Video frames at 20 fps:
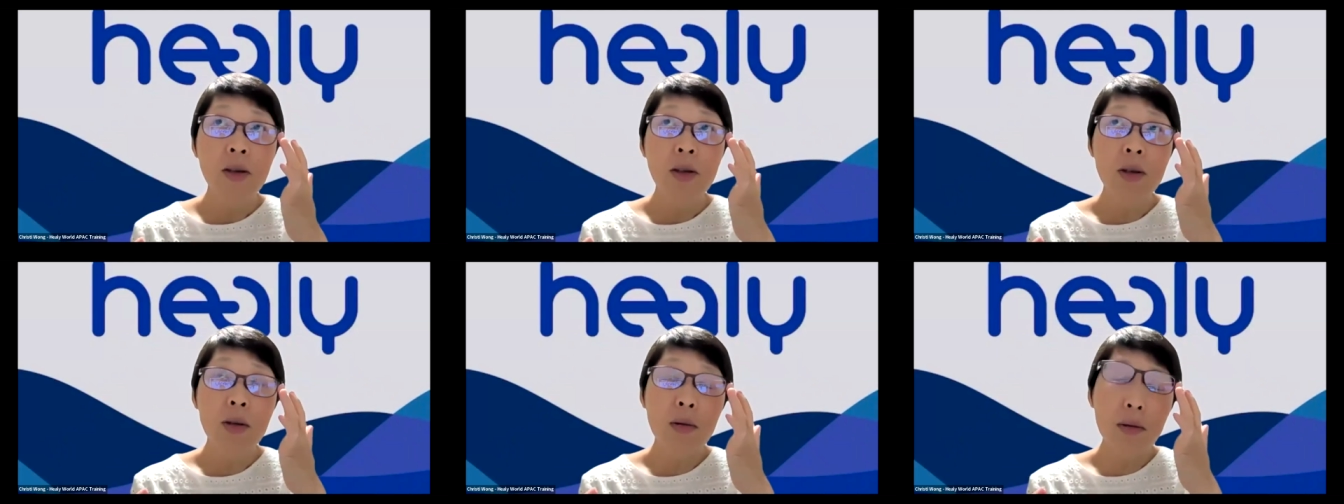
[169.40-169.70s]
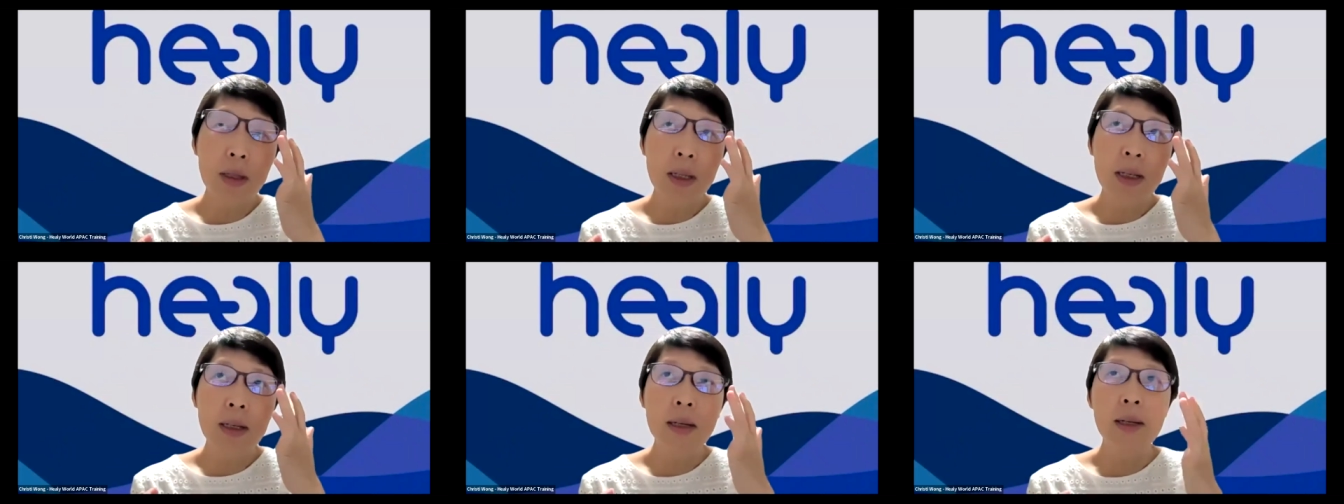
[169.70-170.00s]
so
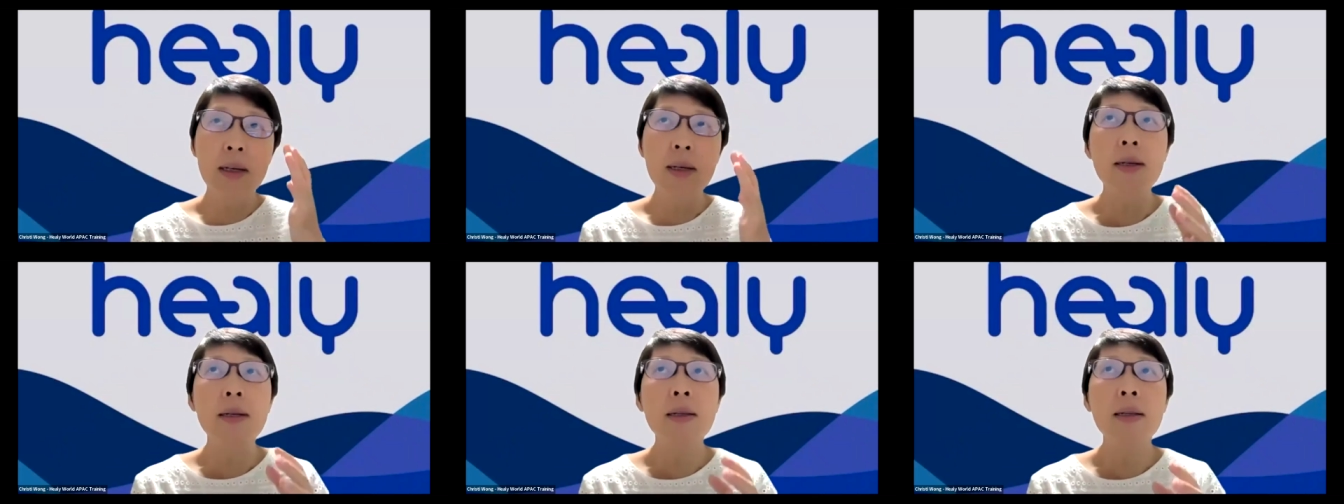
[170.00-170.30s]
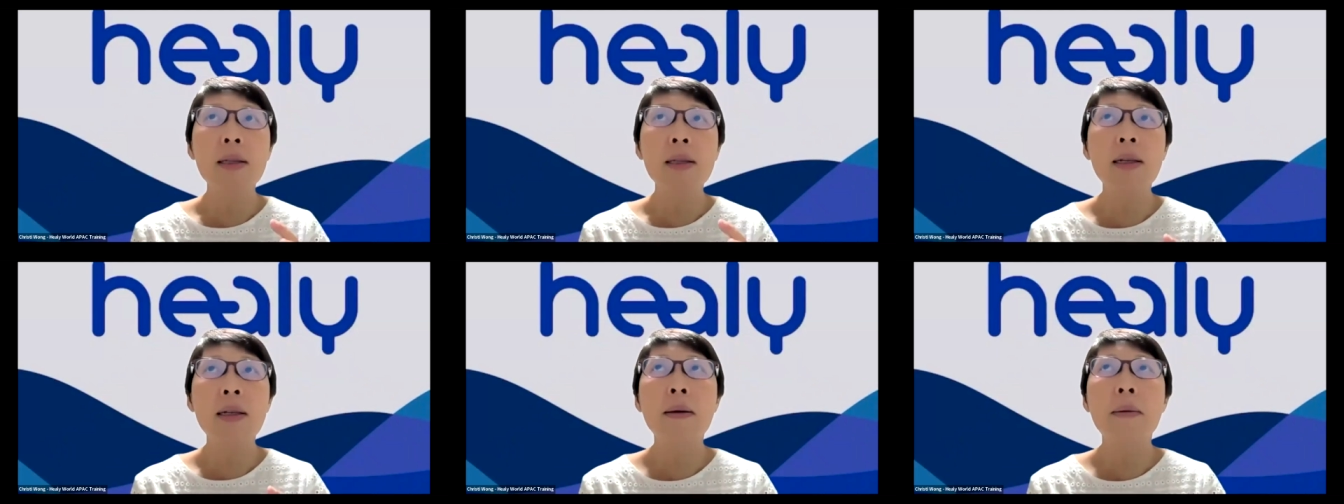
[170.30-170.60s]

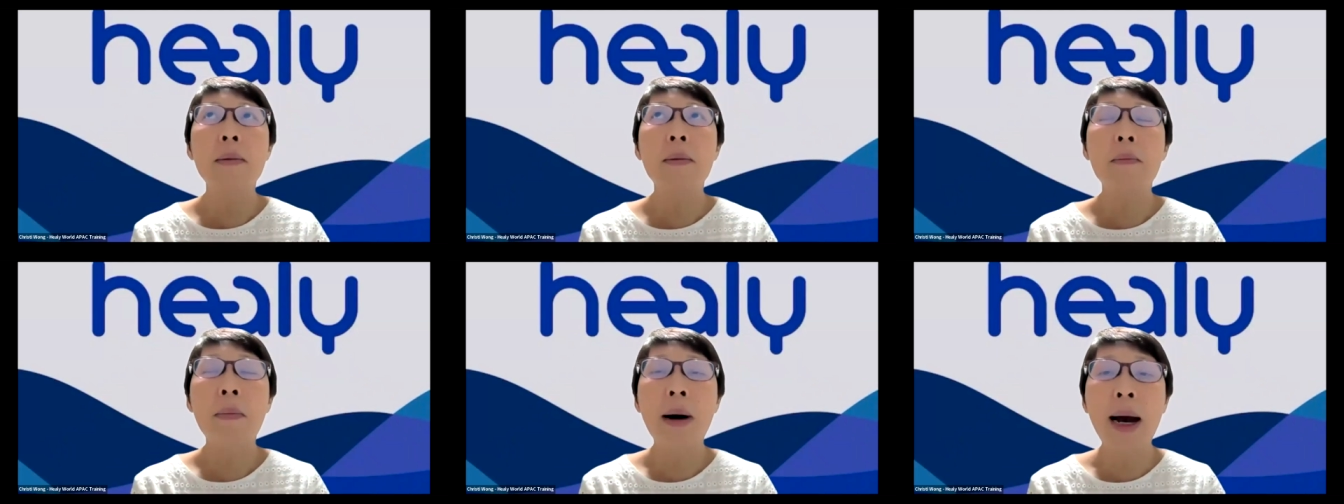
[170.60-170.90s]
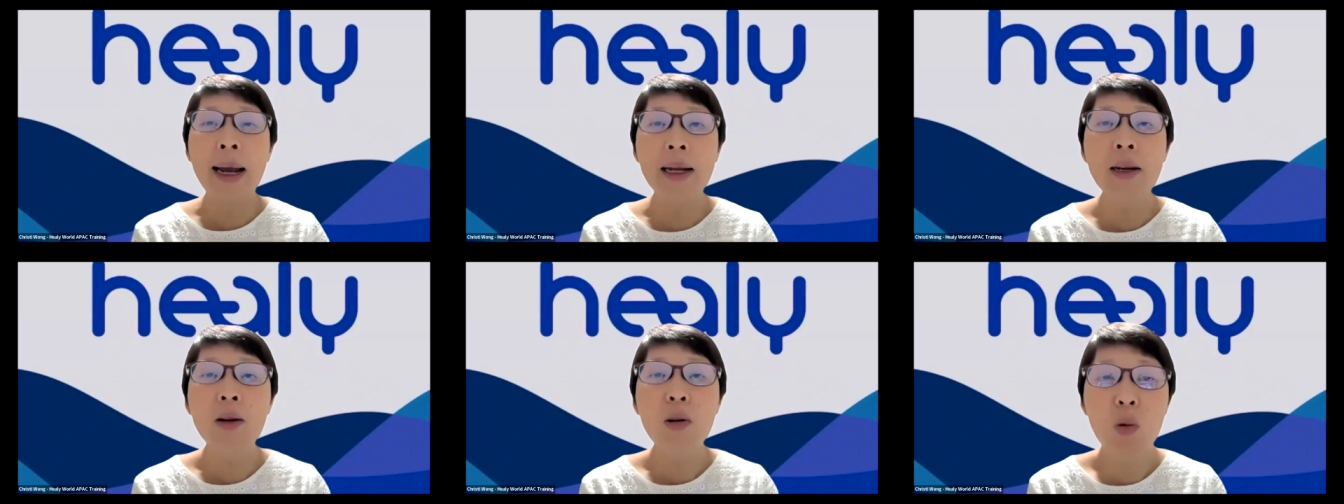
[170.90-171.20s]
the
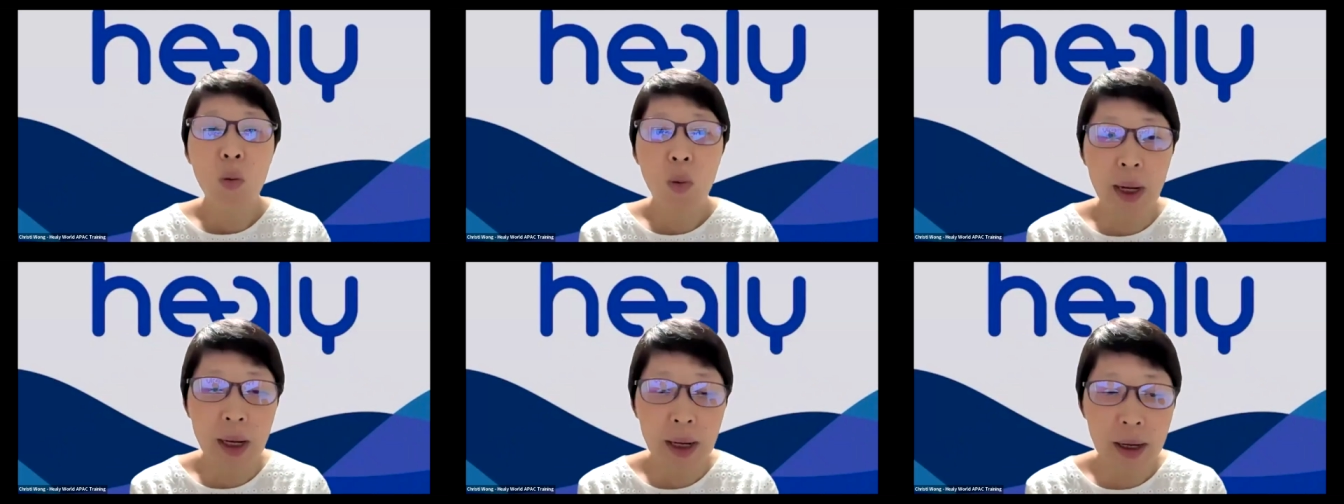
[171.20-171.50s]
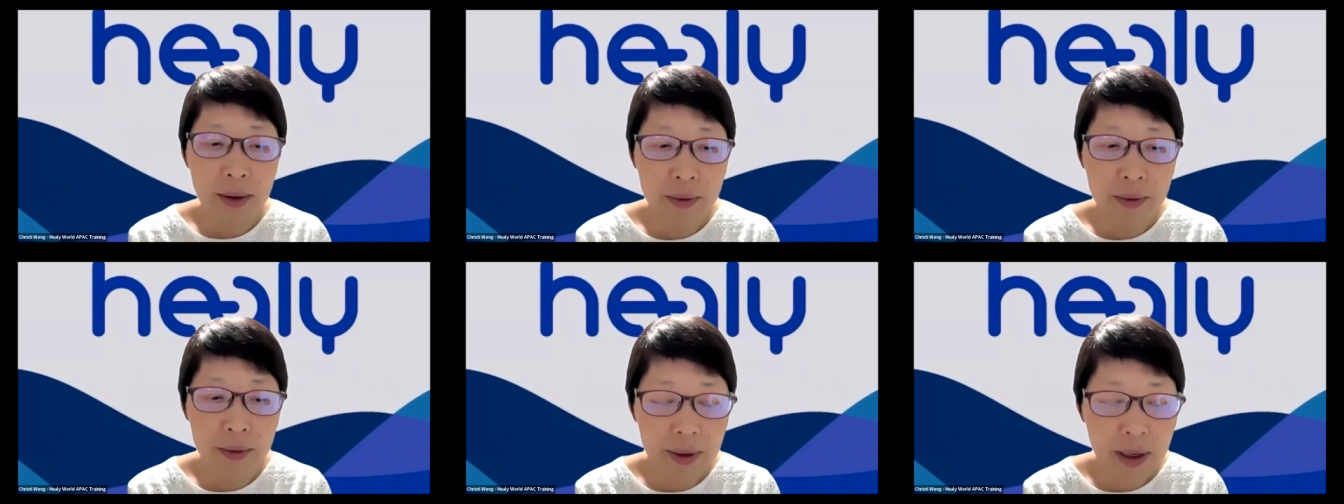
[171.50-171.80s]
mind
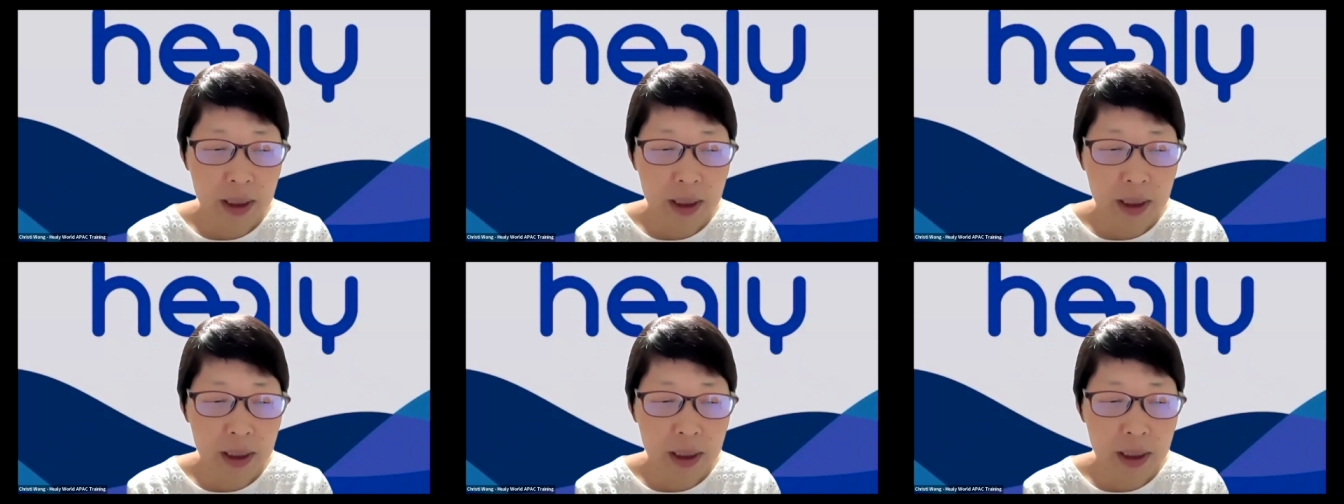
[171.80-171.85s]
wave